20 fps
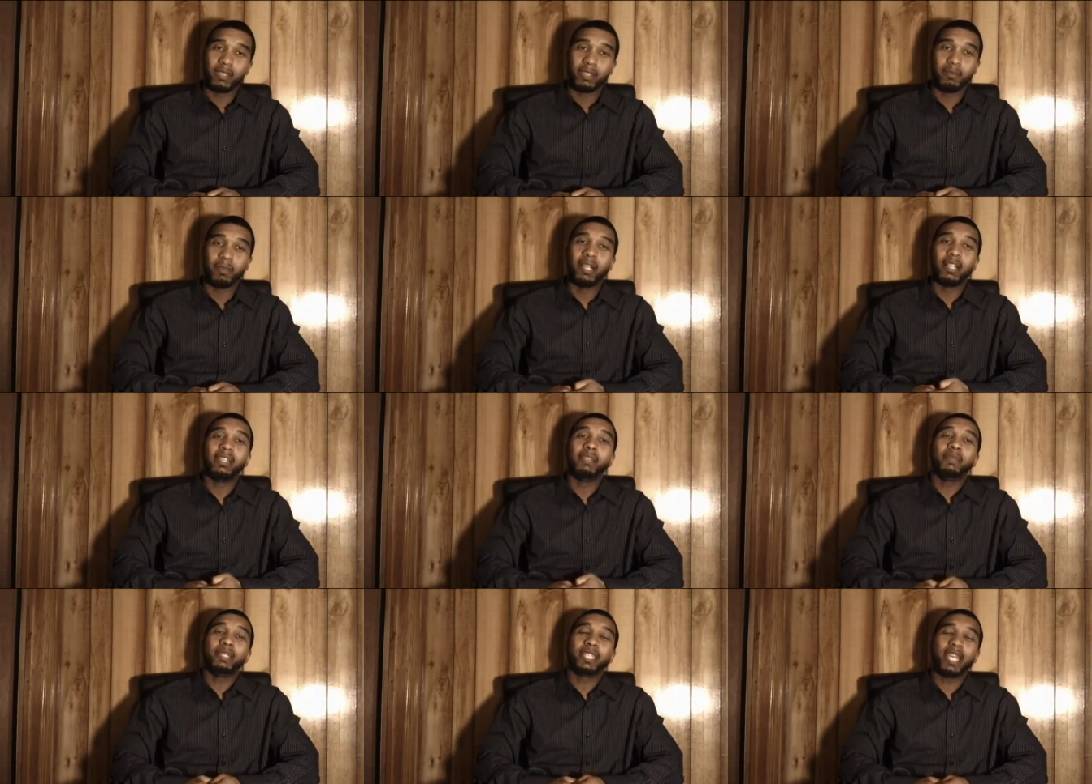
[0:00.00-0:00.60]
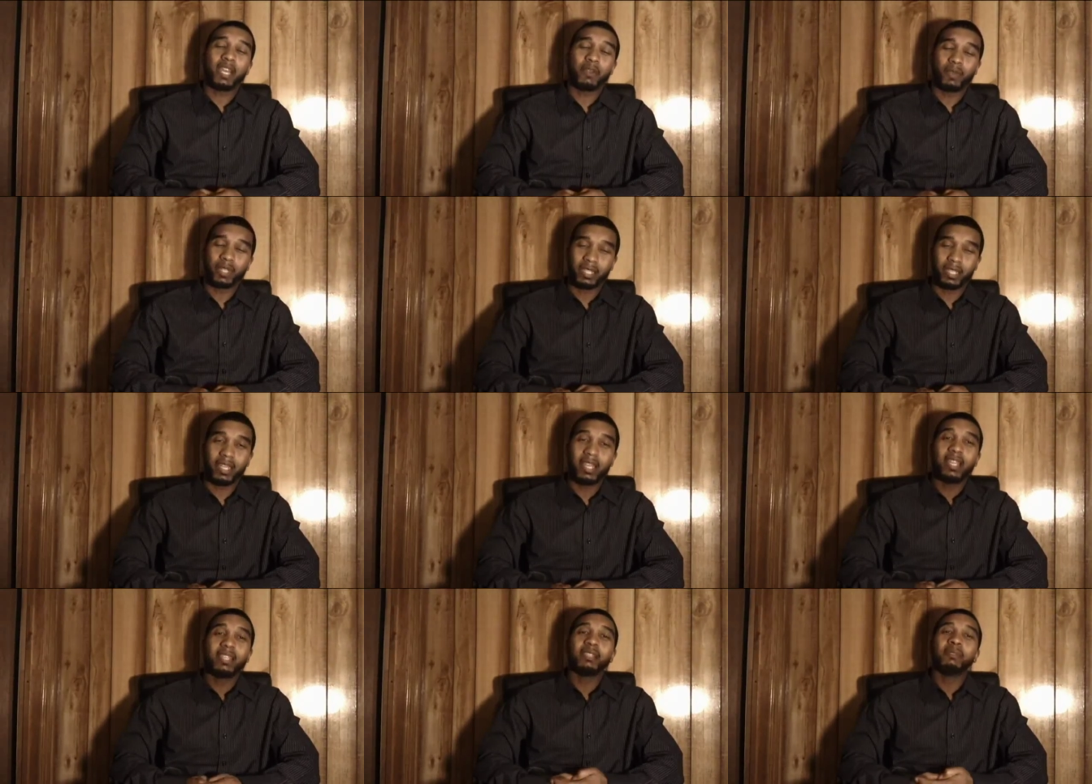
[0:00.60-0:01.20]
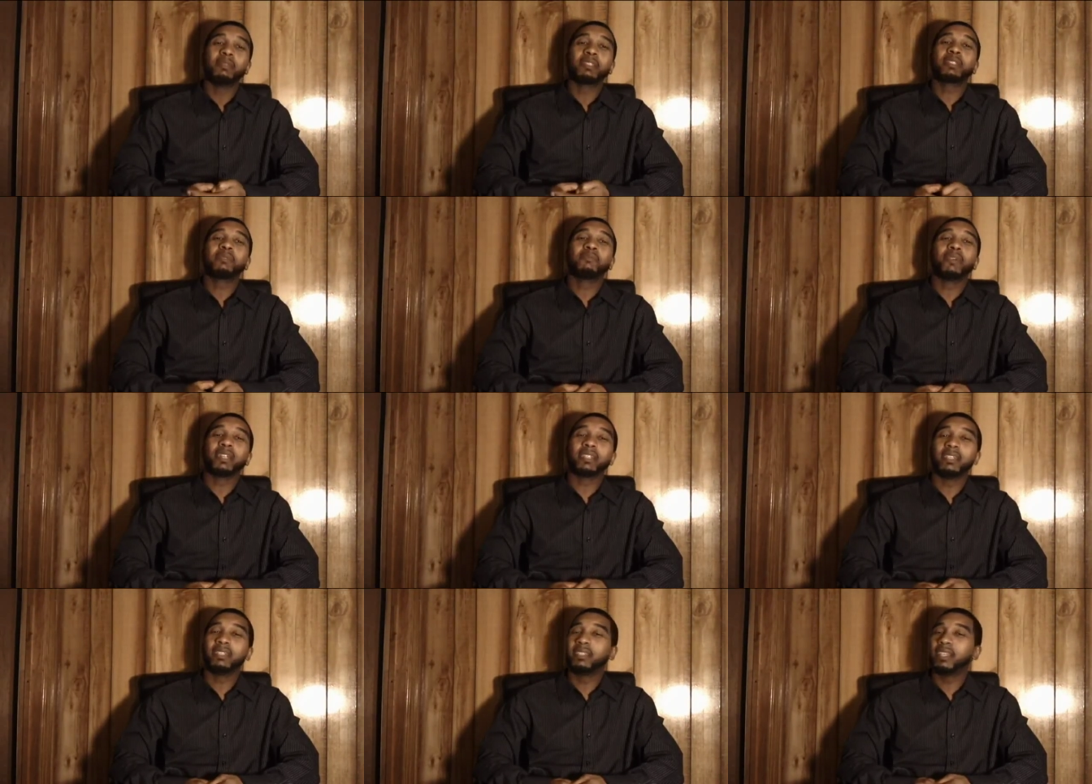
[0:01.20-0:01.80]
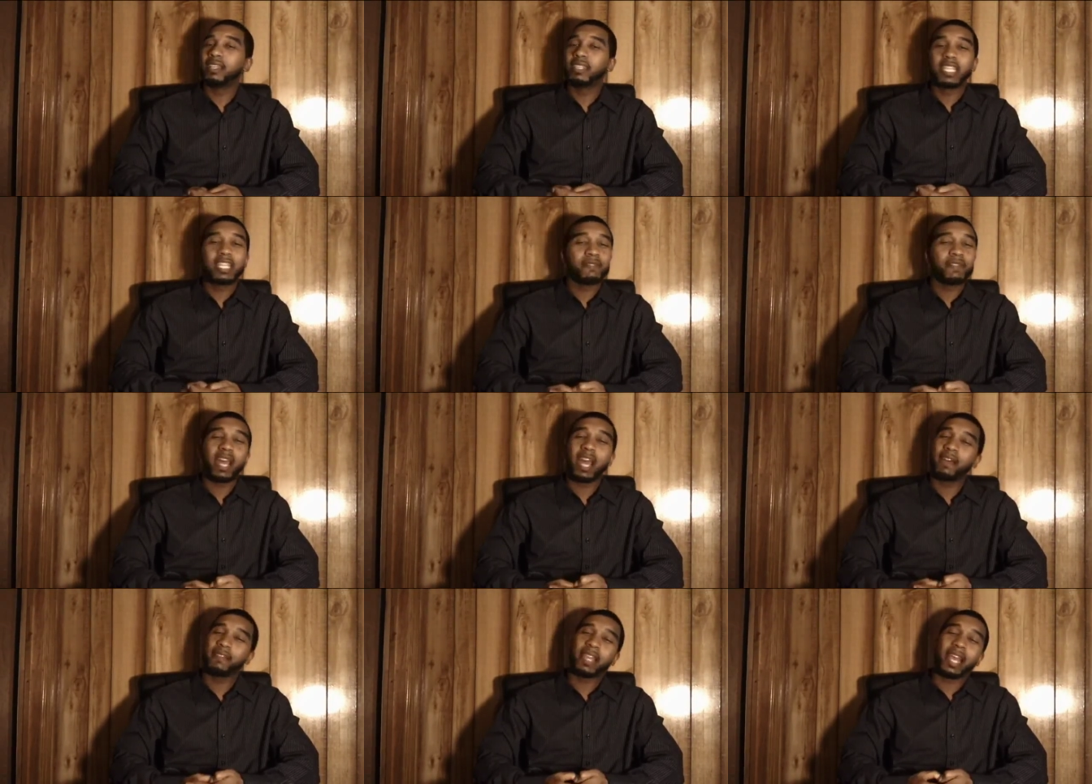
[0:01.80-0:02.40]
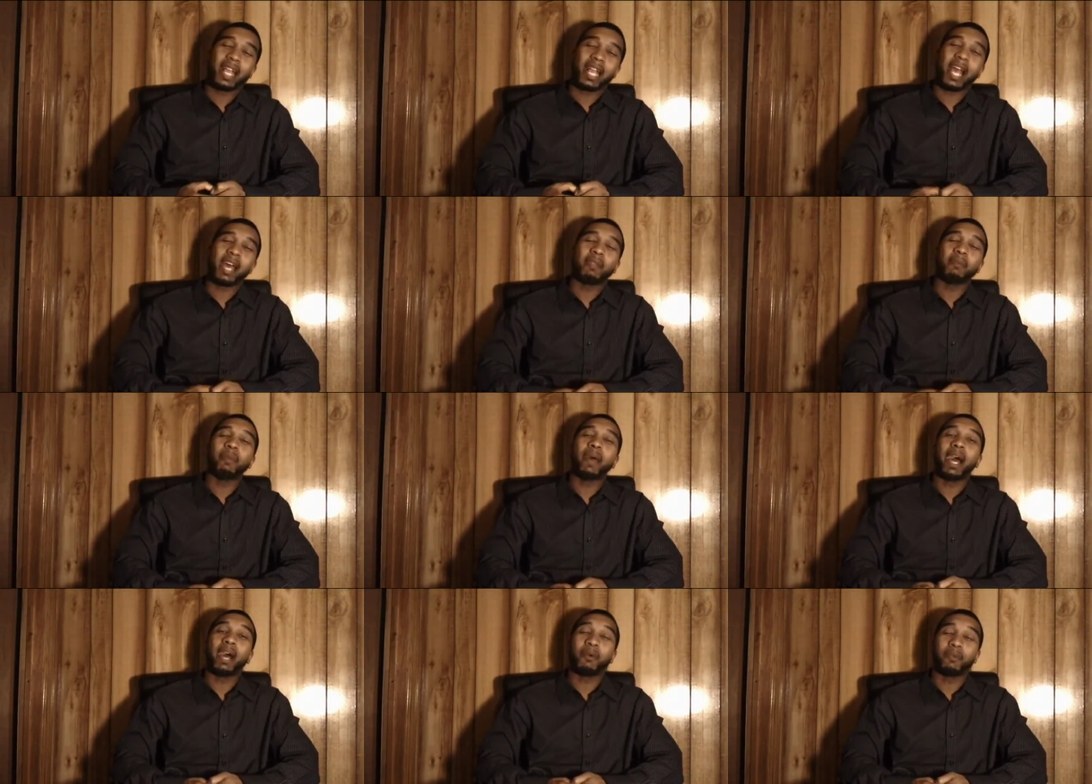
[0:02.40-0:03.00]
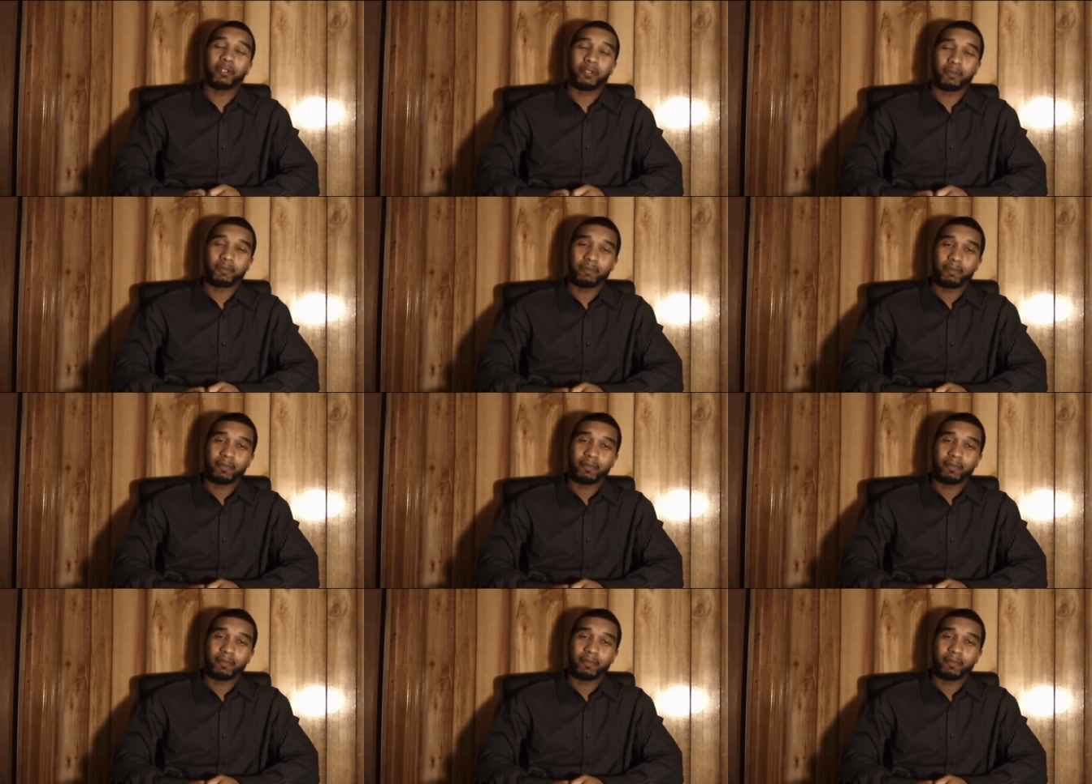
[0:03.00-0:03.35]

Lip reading: Look, let me tell you one thing. The Muslim Brotherhood doesn't even have that kind of power.